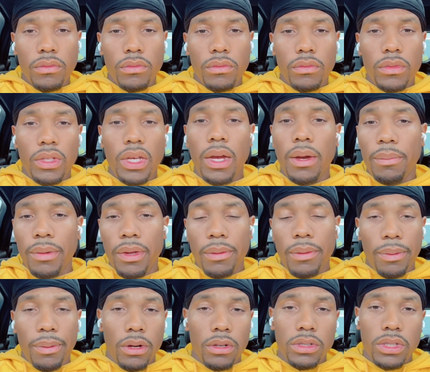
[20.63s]
Now, me
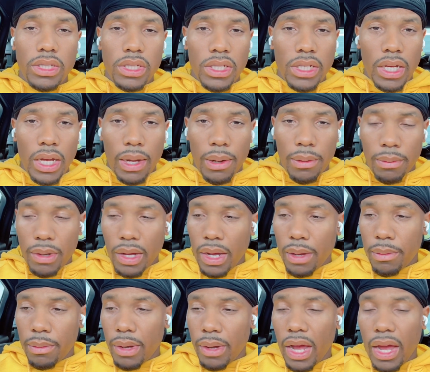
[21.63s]
personally,
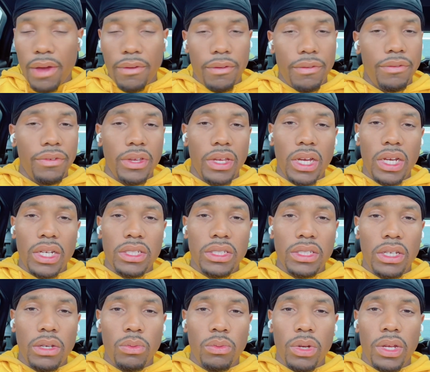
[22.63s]
I have a
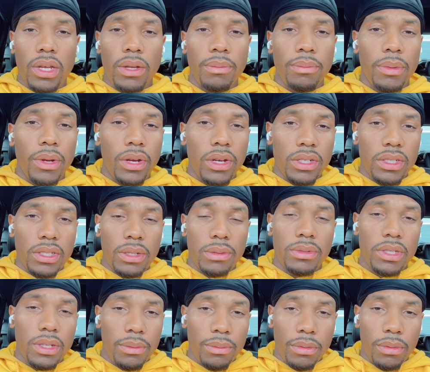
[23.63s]
fiance. We're getting married
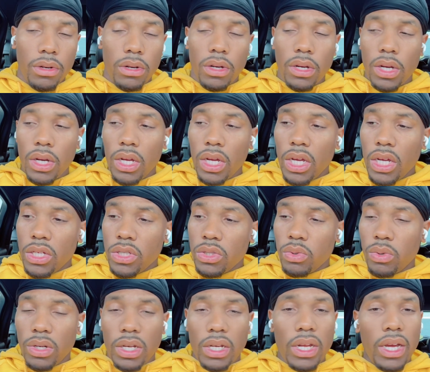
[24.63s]
September
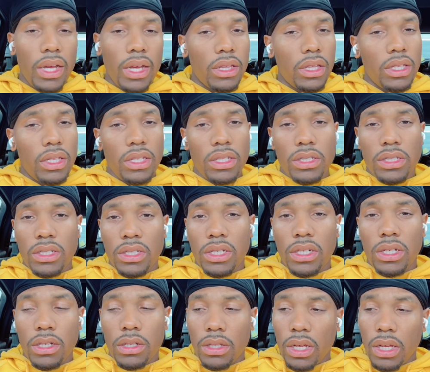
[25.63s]
29th of this
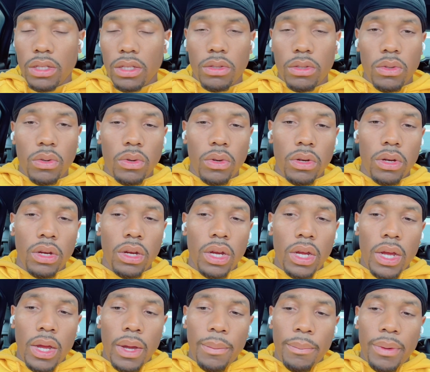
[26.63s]
year. Thank the Lord.
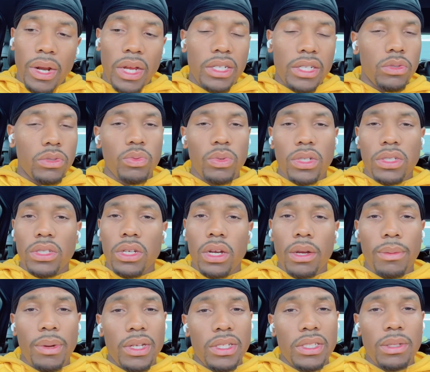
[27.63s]
But I just want to talk
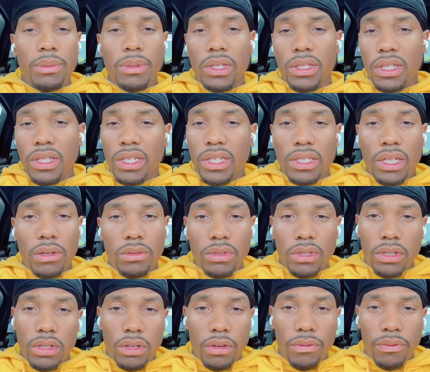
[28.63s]
about some of the things I was
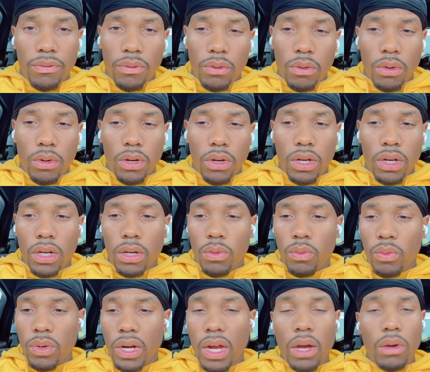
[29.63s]
looking for
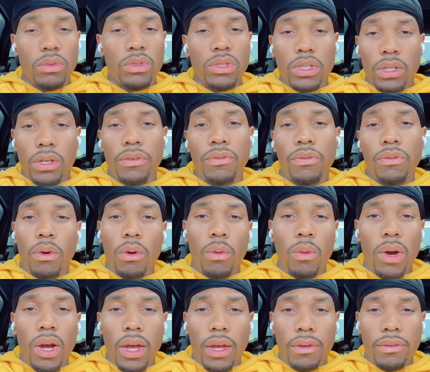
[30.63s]
when I was looking for a
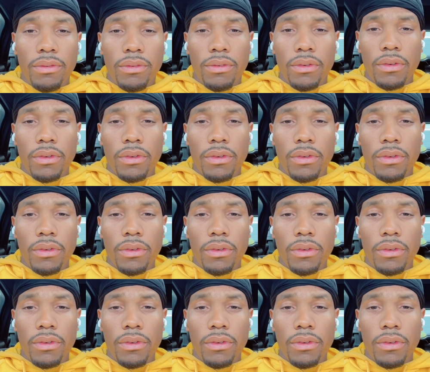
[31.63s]
wife.